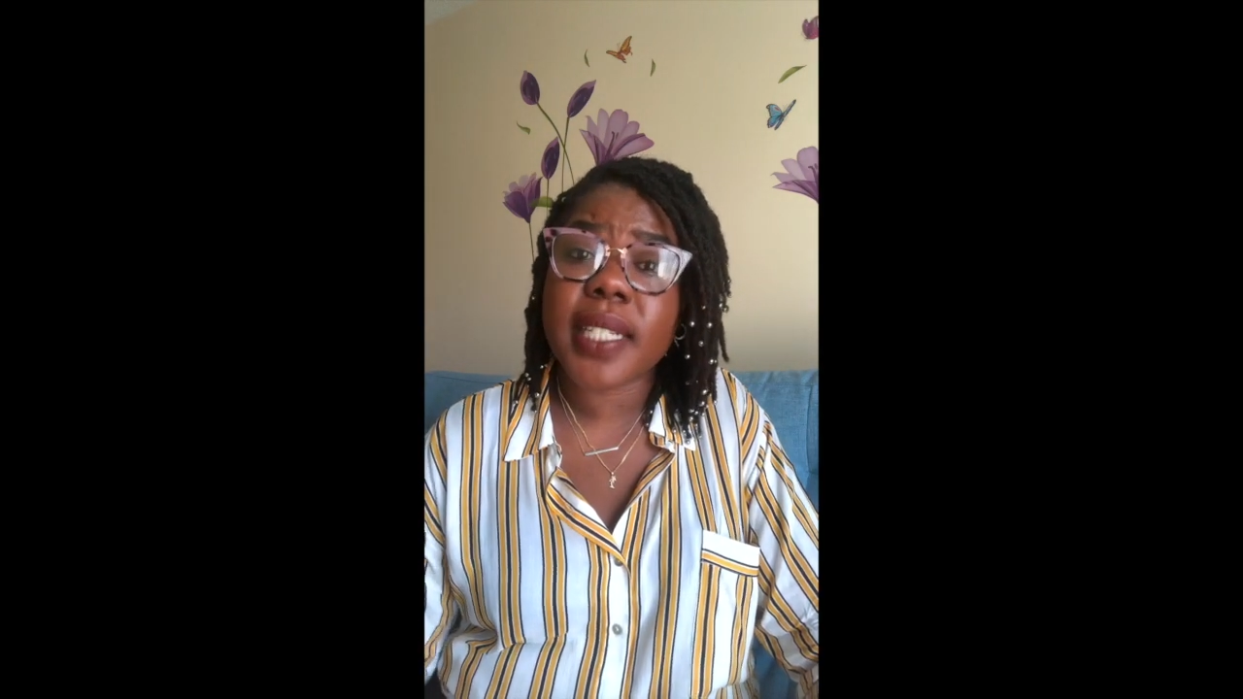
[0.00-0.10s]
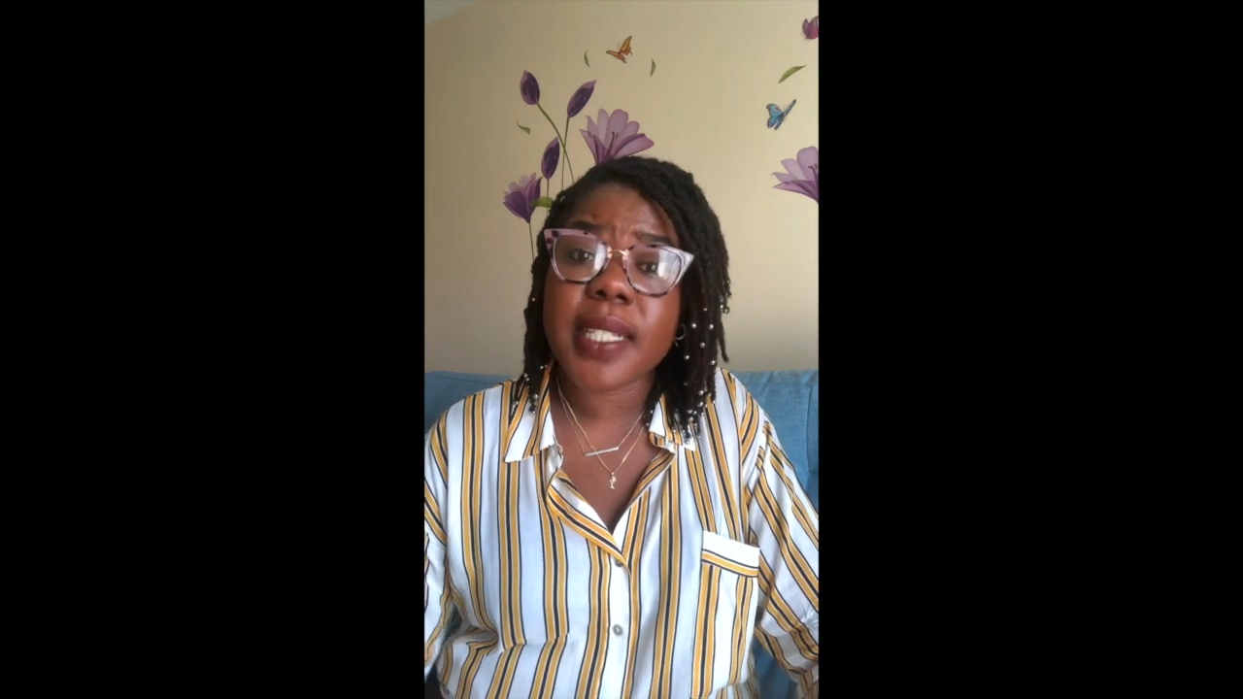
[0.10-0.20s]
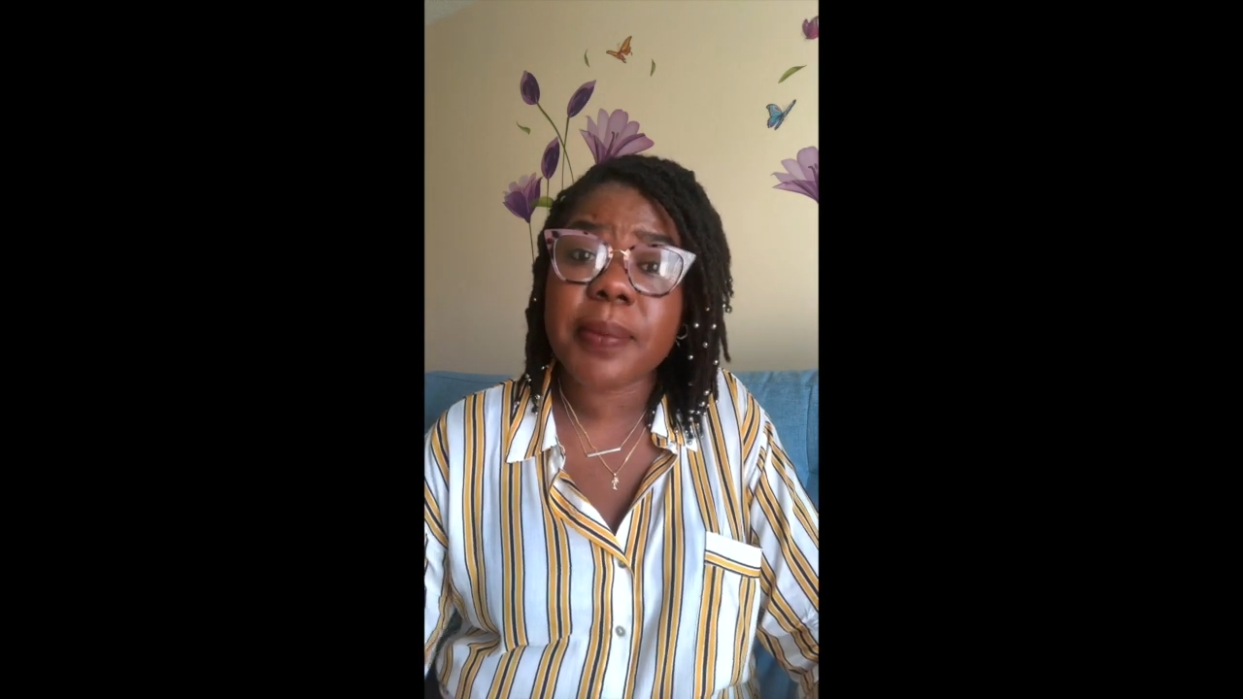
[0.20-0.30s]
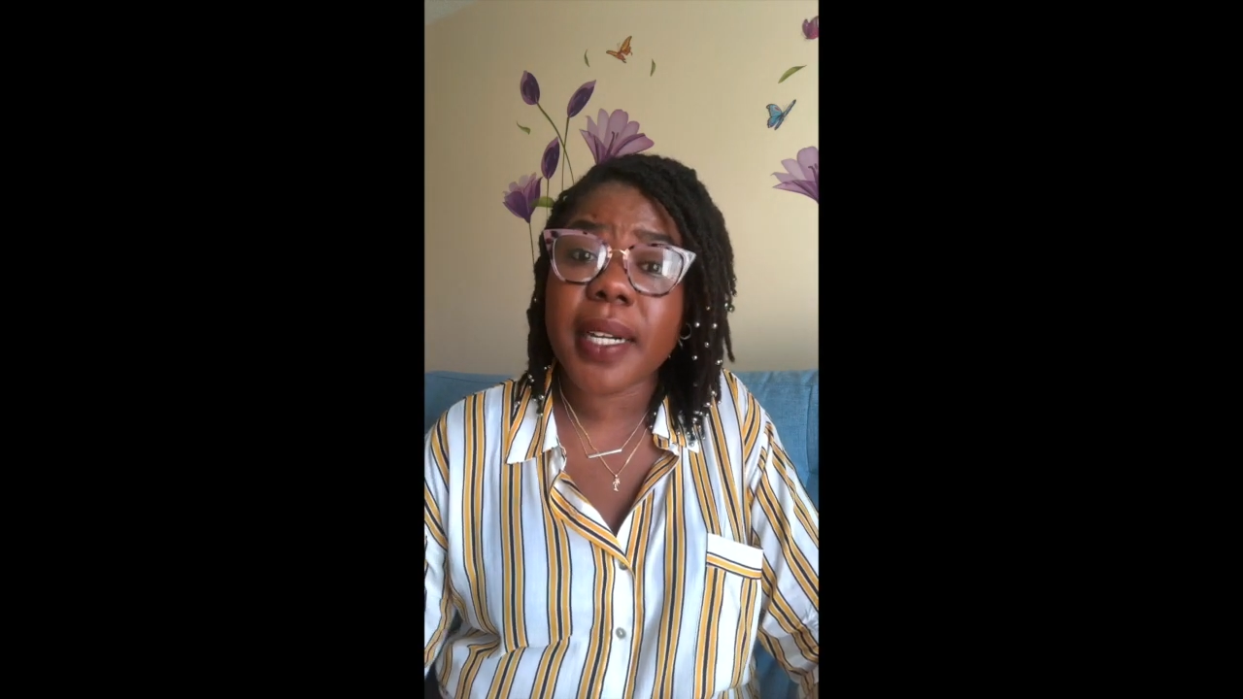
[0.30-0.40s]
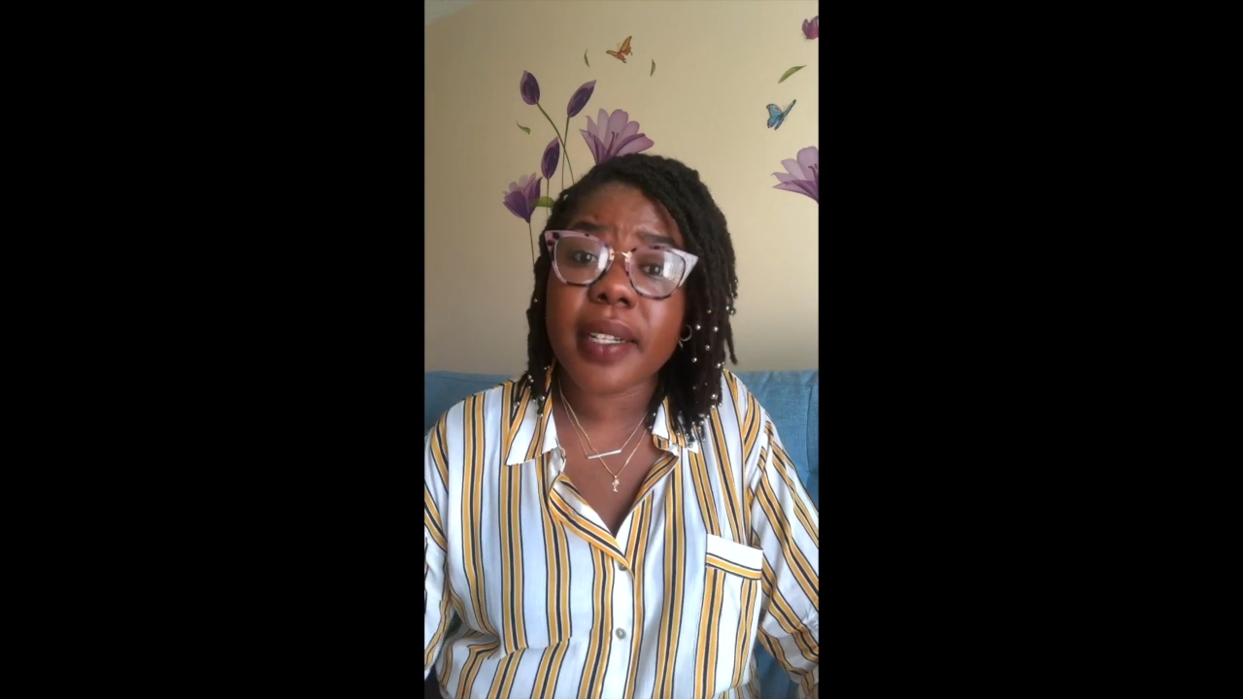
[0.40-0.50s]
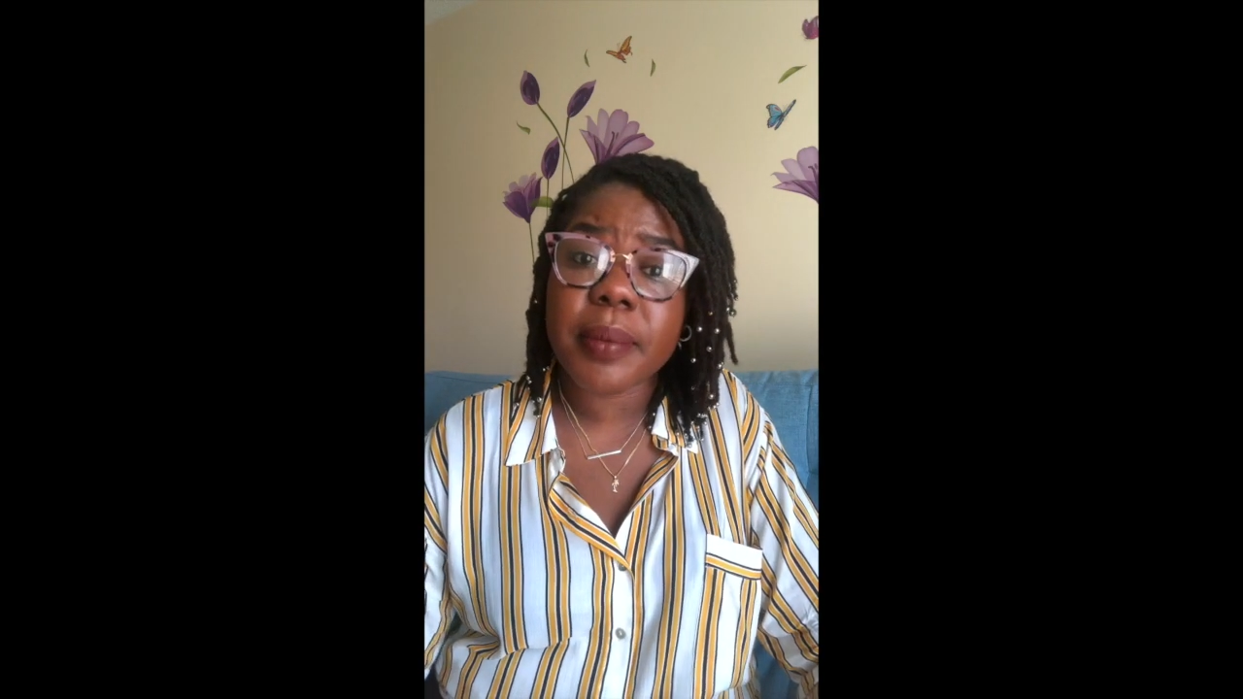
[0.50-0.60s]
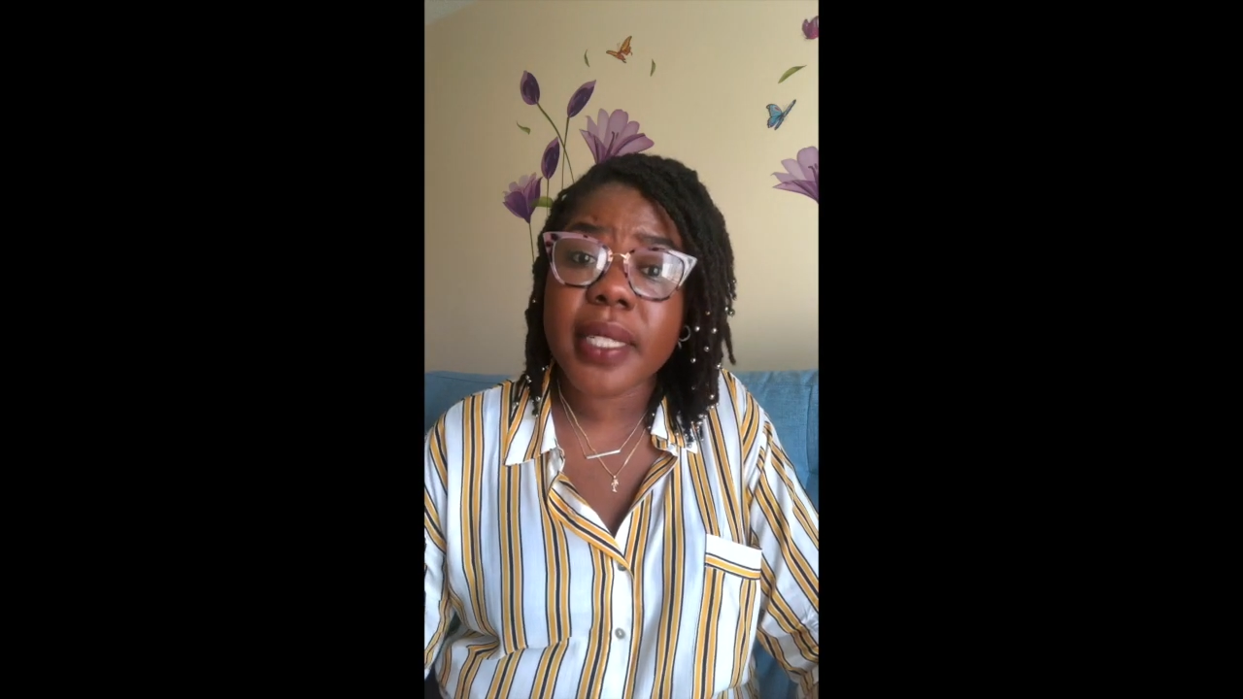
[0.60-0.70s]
inspired